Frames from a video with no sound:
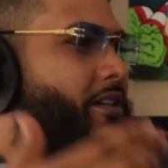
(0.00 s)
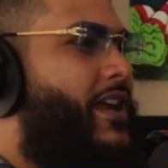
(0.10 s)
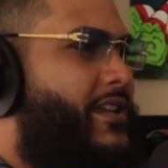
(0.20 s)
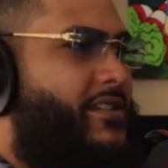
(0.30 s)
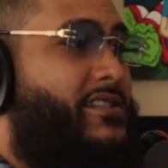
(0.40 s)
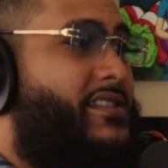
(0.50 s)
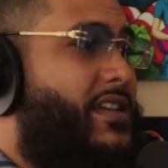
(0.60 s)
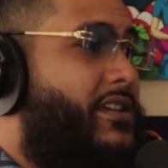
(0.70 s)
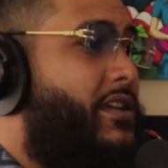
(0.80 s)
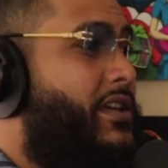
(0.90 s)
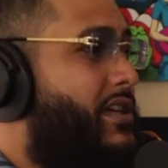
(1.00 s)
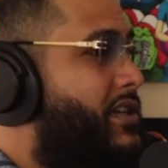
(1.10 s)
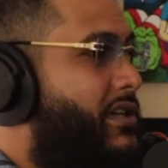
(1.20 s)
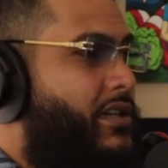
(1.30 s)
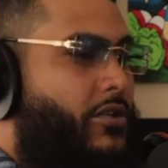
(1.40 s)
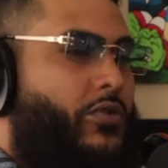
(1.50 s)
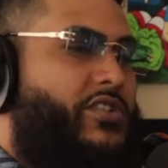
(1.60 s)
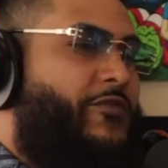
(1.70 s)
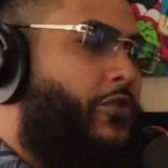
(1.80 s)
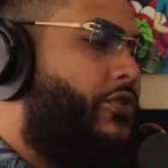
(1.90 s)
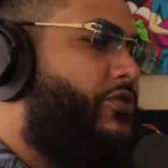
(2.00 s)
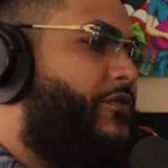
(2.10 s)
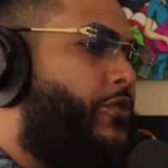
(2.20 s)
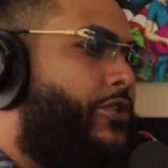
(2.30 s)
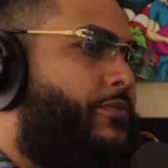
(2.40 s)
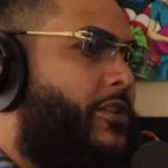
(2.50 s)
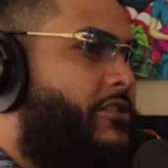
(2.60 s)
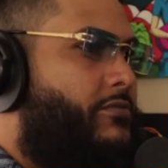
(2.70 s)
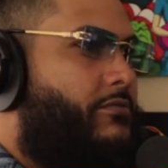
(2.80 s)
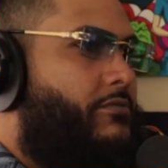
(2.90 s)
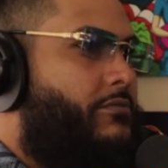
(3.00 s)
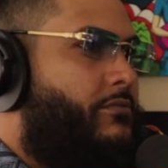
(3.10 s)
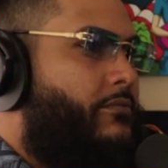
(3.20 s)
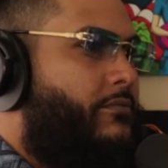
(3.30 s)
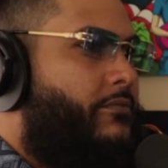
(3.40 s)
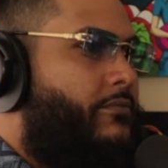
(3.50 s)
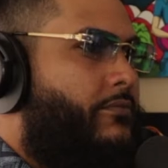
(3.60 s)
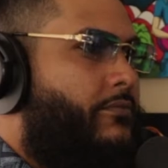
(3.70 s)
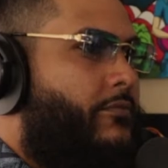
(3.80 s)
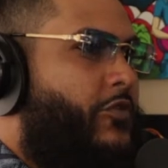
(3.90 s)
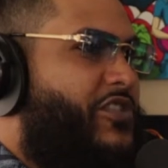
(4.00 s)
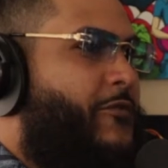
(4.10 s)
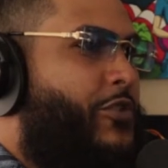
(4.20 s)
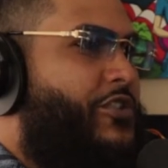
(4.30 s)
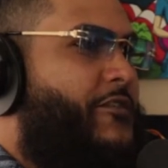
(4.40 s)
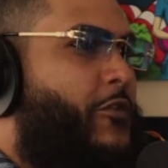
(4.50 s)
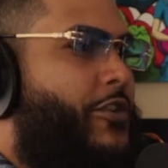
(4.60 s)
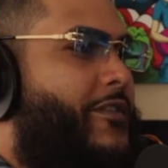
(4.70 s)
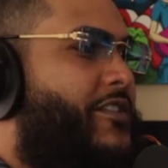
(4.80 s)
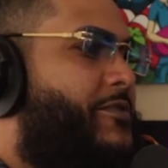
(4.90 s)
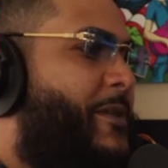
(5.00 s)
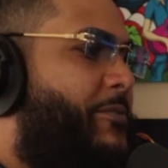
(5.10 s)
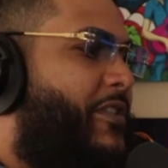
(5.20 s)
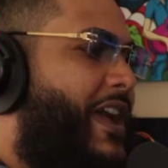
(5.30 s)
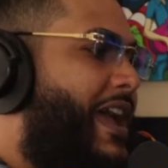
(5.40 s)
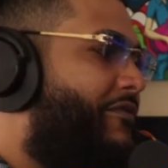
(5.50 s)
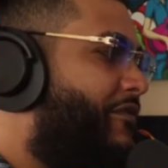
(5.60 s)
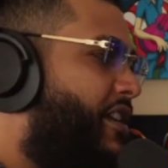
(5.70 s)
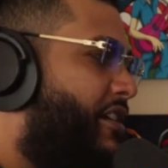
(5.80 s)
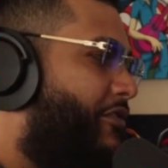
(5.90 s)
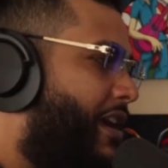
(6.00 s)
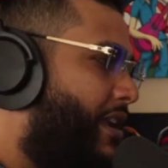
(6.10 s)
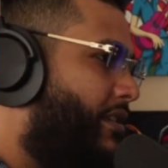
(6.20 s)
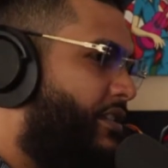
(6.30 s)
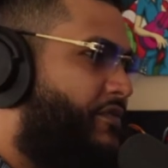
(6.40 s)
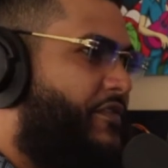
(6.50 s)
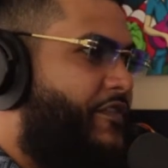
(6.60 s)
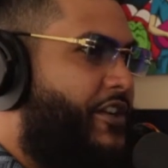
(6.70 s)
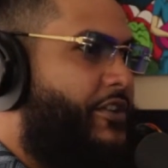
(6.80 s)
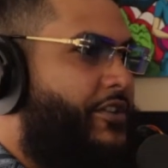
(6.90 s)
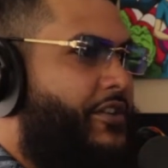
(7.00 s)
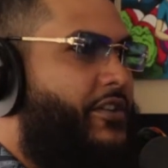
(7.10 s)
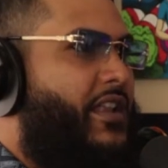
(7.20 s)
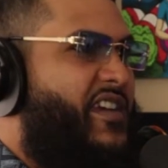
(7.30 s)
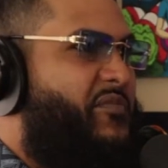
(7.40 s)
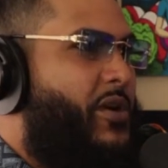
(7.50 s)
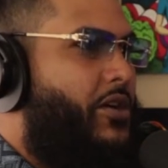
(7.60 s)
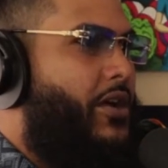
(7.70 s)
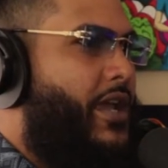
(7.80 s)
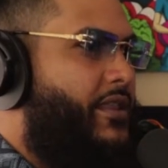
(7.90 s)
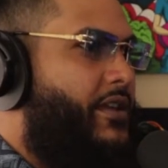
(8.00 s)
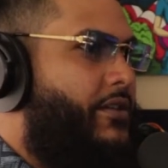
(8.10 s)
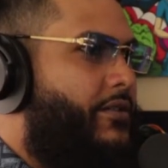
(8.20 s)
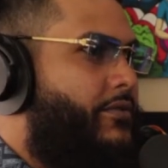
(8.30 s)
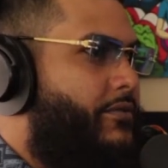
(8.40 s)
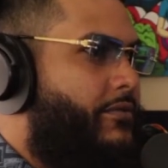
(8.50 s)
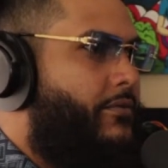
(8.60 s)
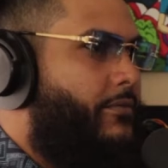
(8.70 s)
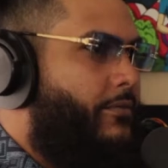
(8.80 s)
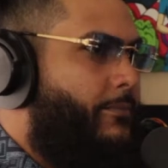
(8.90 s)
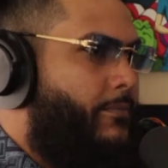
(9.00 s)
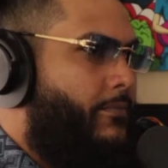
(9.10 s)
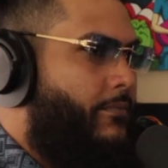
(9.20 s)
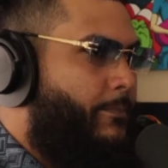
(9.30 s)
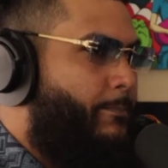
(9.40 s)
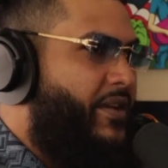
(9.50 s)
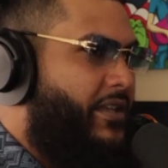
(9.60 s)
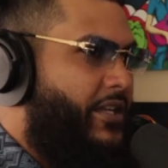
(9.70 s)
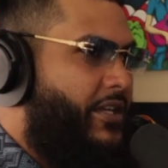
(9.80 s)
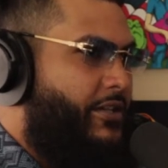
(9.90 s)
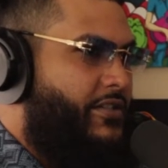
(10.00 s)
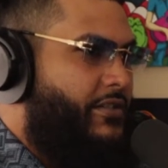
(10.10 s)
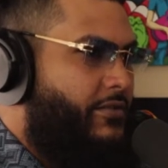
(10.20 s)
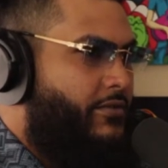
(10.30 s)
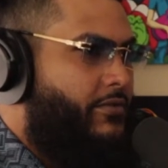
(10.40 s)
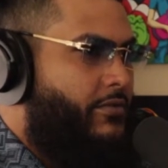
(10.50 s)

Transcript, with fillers: their head, and it's like, what's for you's for you, bro. What's for you's for you. There's people that have never had to lift a finger in their life, bro, and they're billionaires.